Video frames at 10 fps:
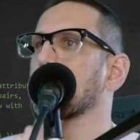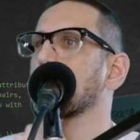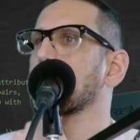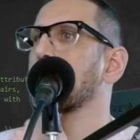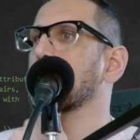
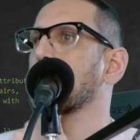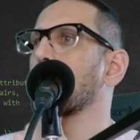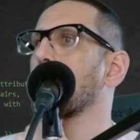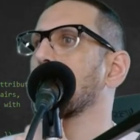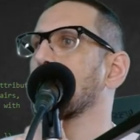Station
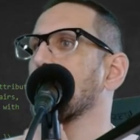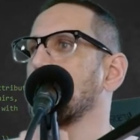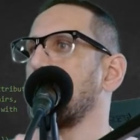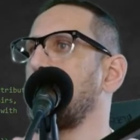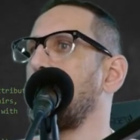1
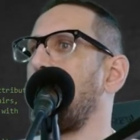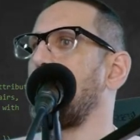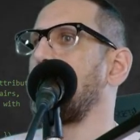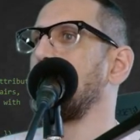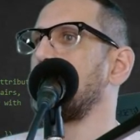custom
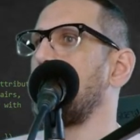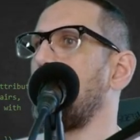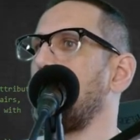UI gizmo.